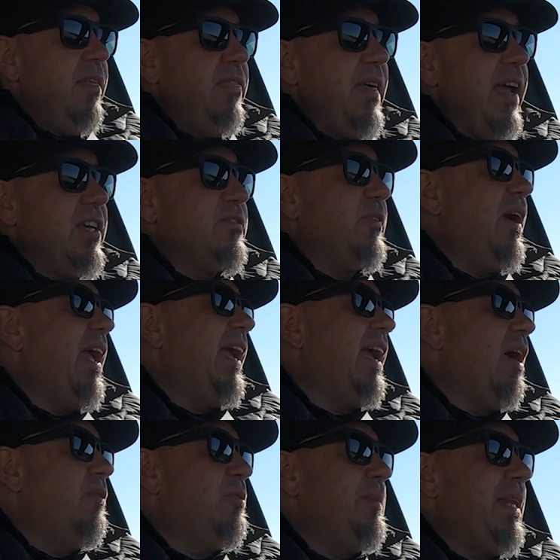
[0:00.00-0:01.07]
Thanks for
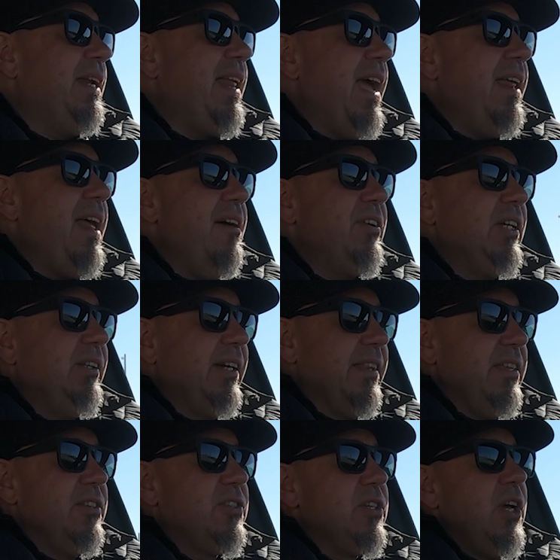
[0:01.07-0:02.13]
hanging out with me today and having a look
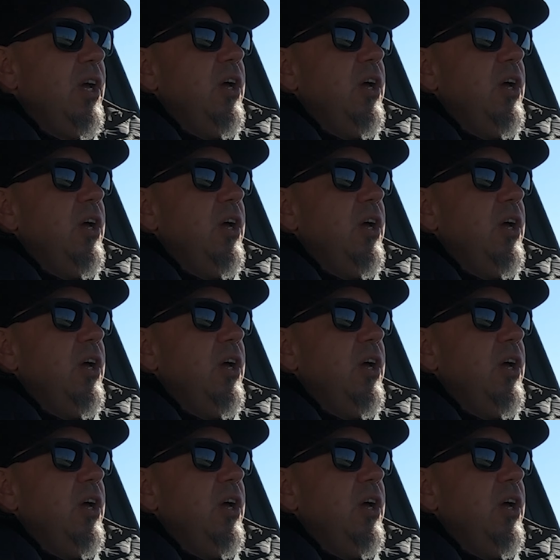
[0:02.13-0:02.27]
at this